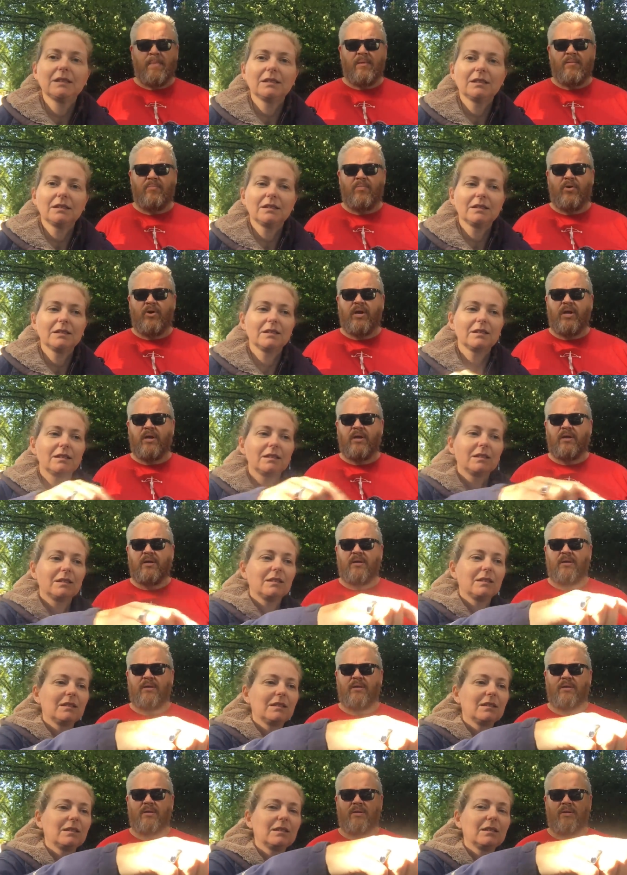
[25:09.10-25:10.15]
Speaker 1: Morning!
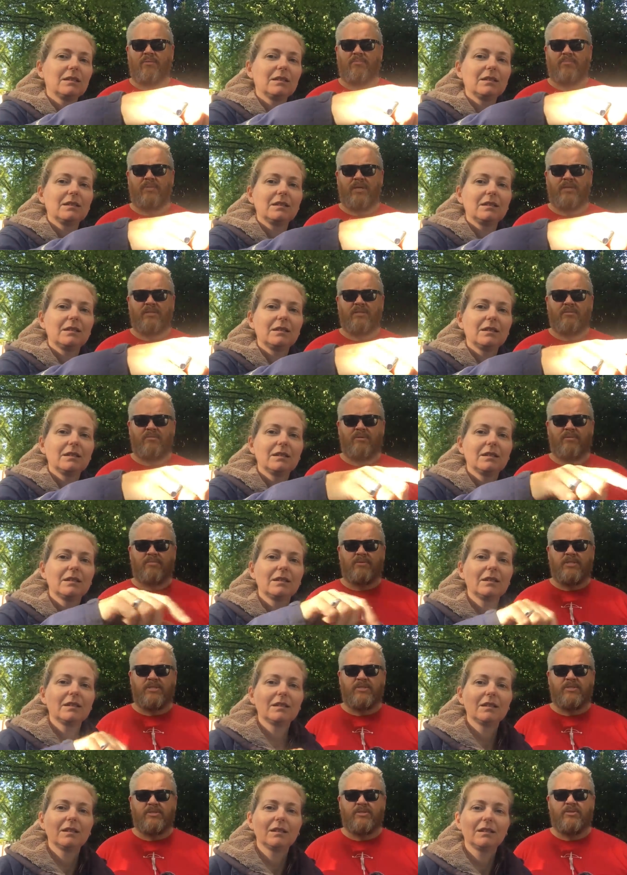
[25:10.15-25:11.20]
Nope, that's in the wrong
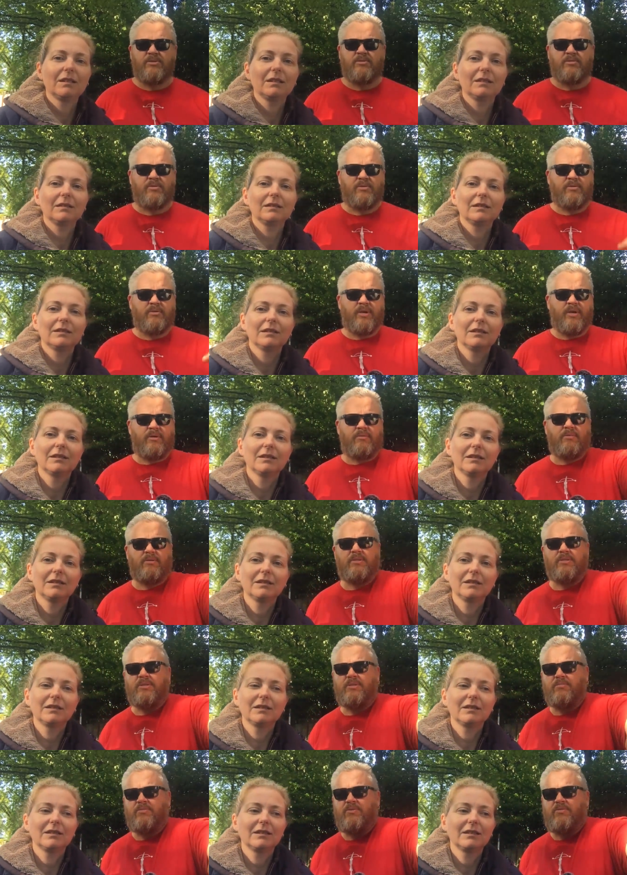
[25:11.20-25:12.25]
position too. Okay, I'll
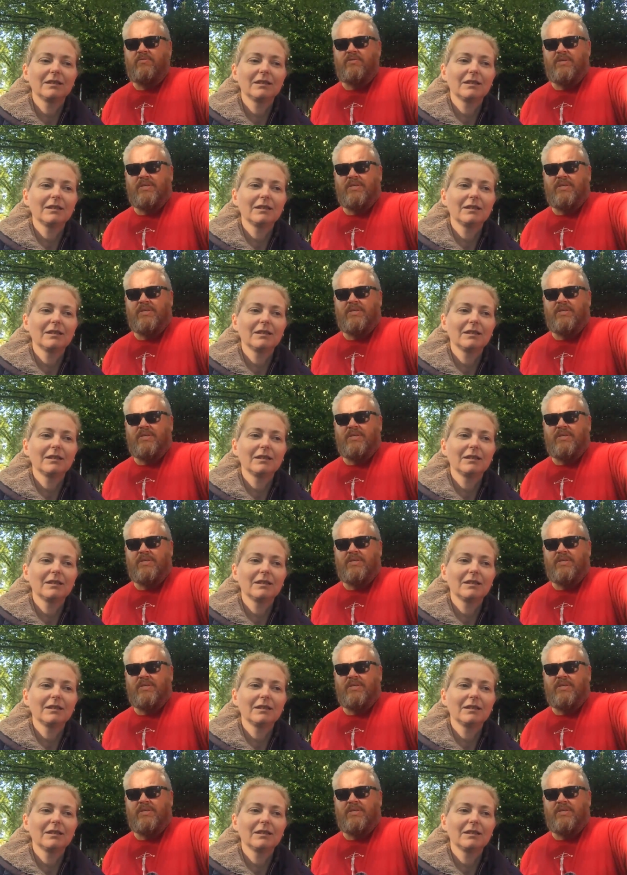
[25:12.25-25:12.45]
just move